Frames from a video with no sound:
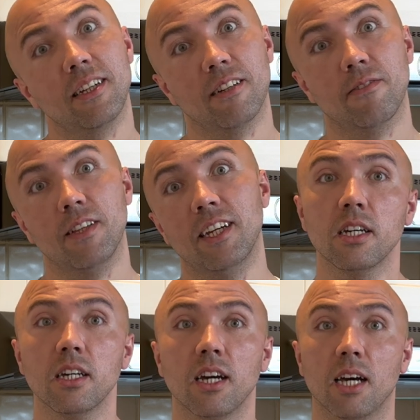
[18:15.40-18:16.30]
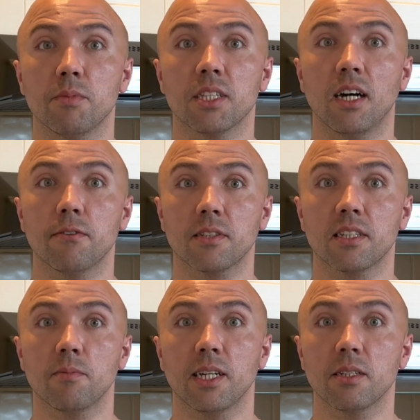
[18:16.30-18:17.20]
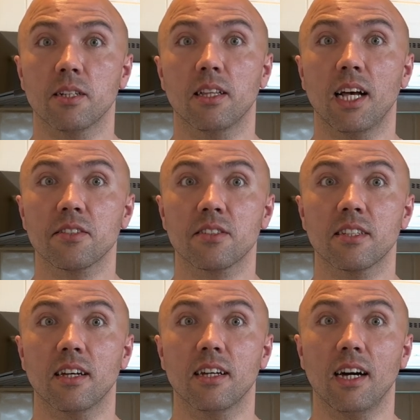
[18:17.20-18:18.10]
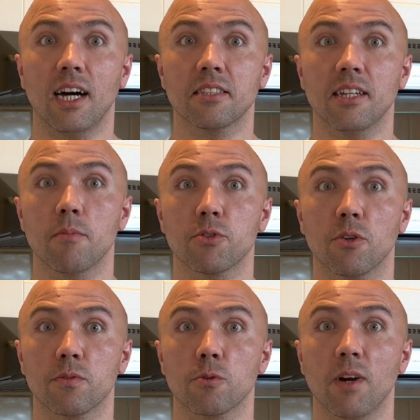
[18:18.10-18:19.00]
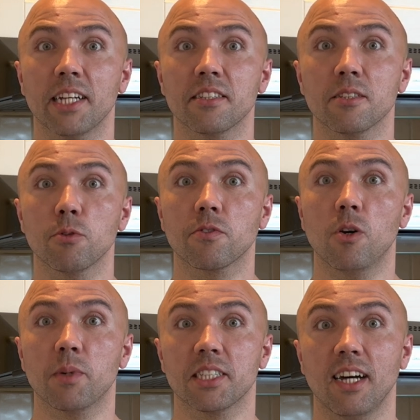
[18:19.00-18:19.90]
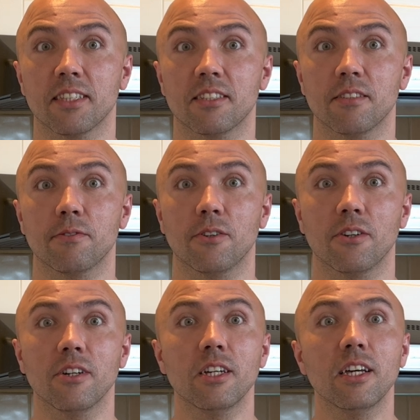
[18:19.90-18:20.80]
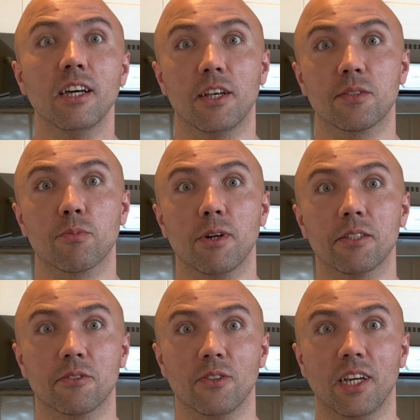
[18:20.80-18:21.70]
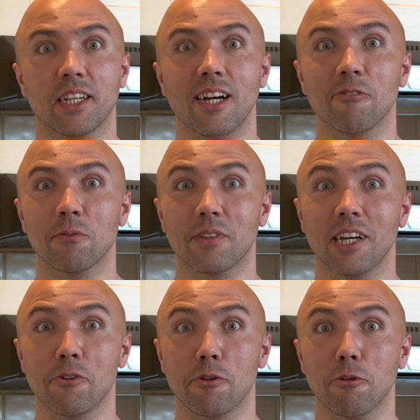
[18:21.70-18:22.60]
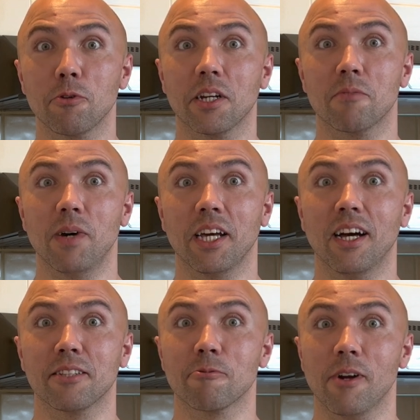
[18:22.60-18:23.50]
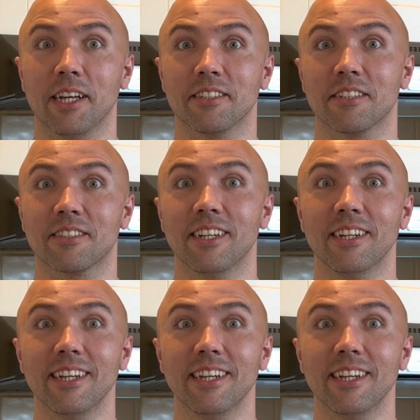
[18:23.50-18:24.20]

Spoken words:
Flair. I mean, after my last attempt of grinding with Comandante for Espresso, I kind of cannot look at my hand grinders.